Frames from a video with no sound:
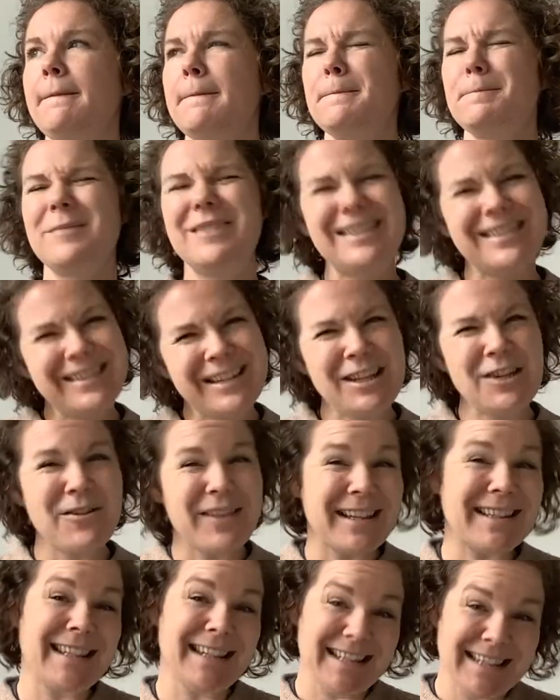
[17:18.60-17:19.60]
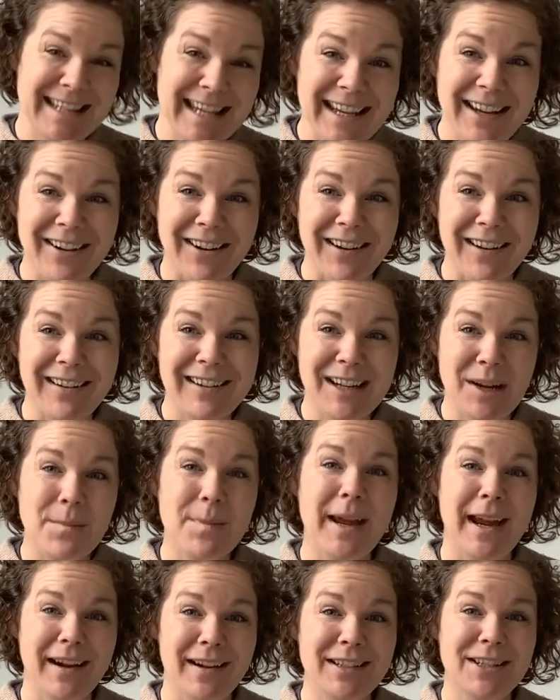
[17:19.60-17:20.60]
But, that's a deal
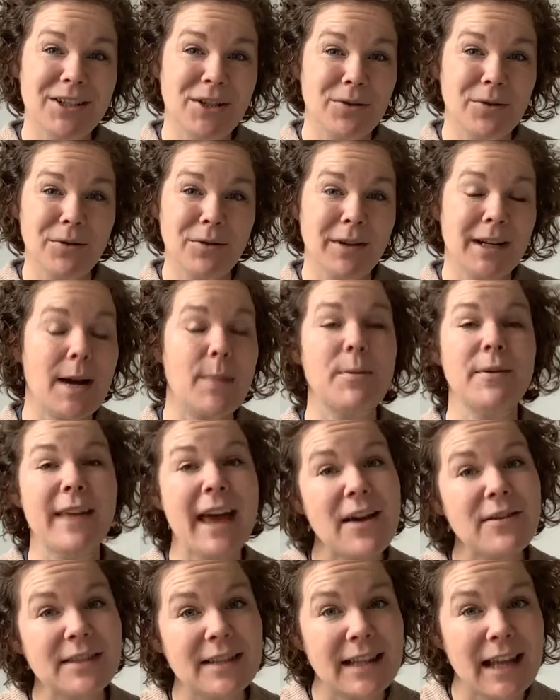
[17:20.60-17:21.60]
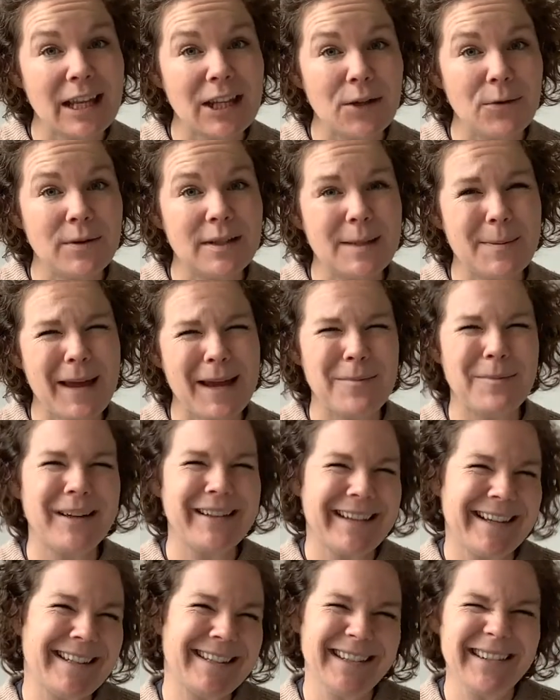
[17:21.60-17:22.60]
compared to a couple thousand that you would spend,
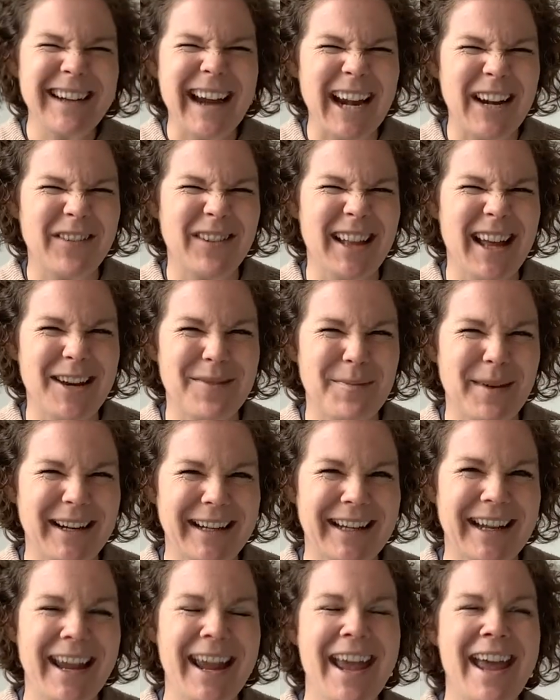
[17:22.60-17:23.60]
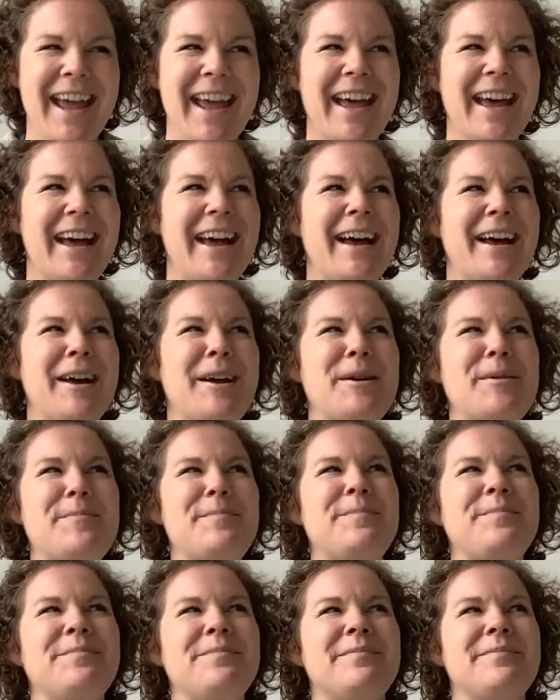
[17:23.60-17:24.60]
but that's still kind of a lot of money.
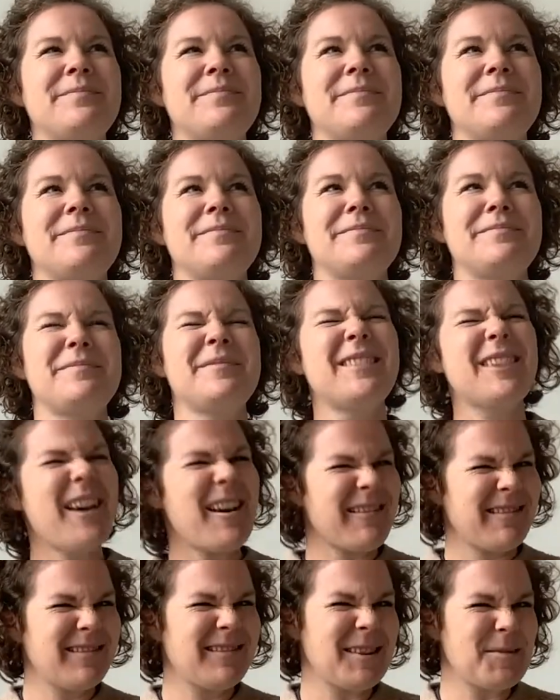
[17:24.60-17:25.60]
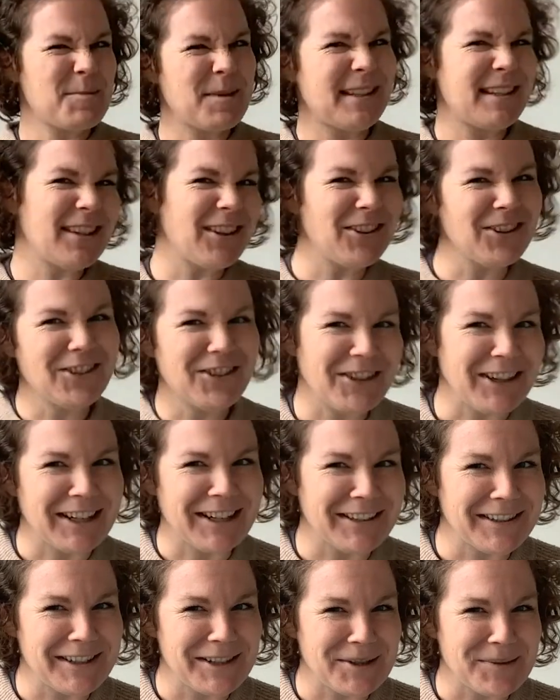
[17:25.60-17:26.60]
So I'm still looking
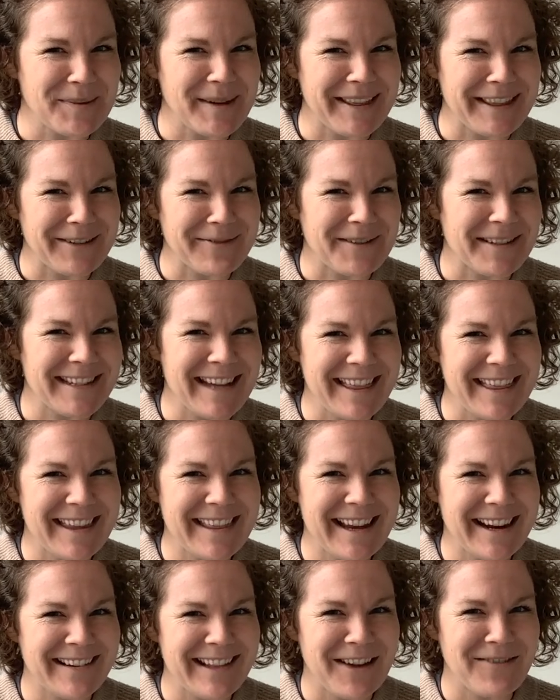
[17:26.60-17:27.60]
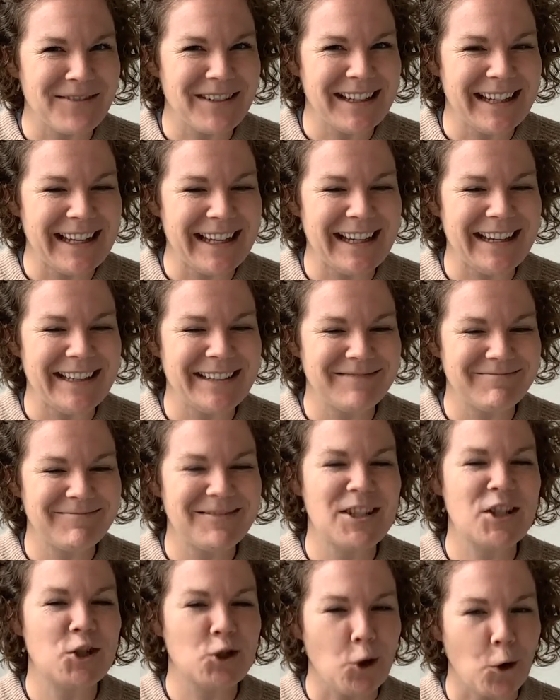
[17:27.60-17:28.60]
a little bit. There was nothing there that really
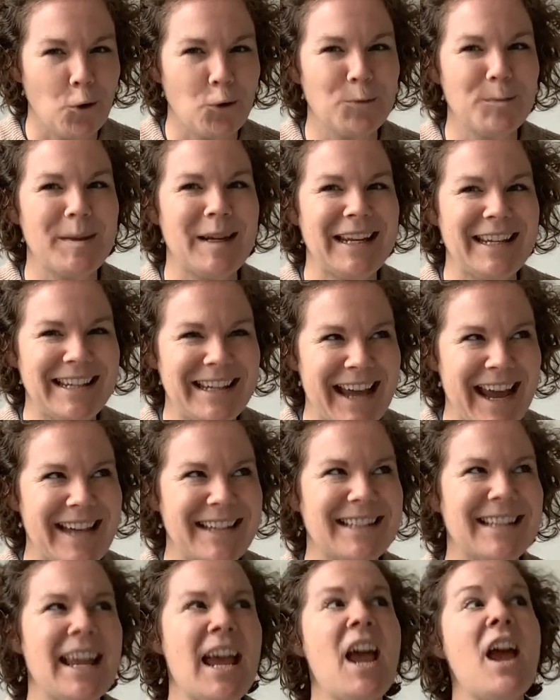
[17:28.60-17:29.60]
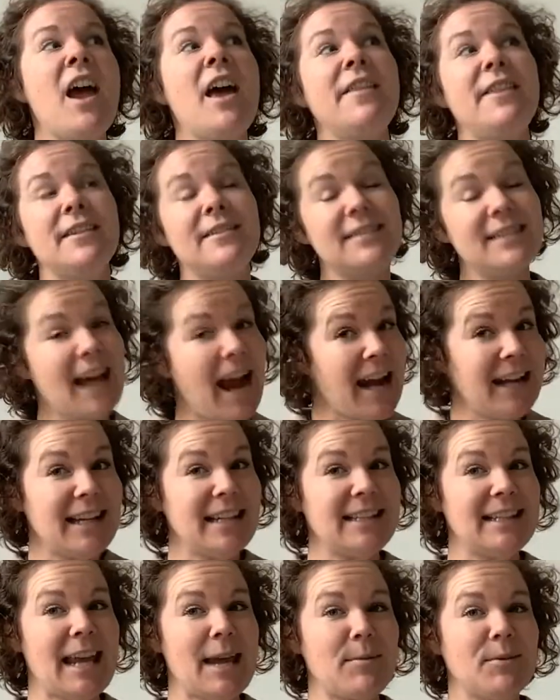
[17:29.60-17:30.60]
sold me yet. Their
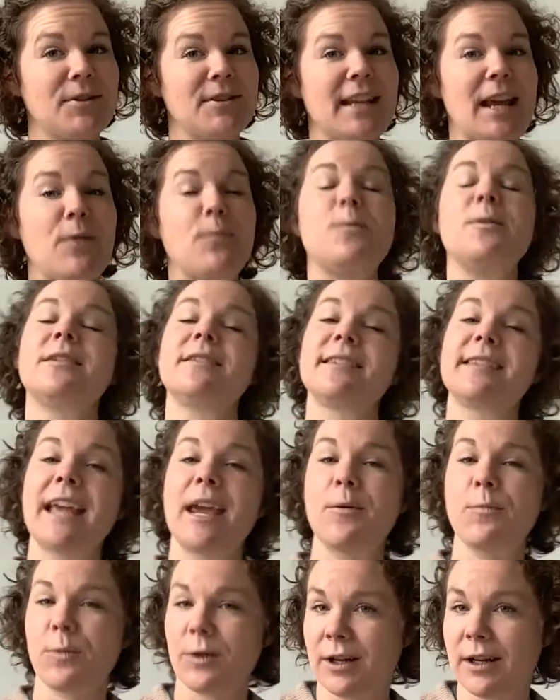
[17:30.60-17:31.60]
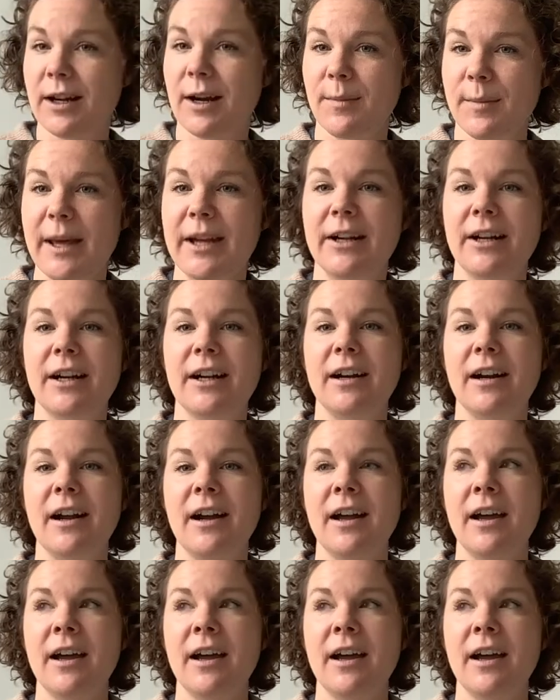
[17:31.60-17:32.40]
dining tables, I will say, were a better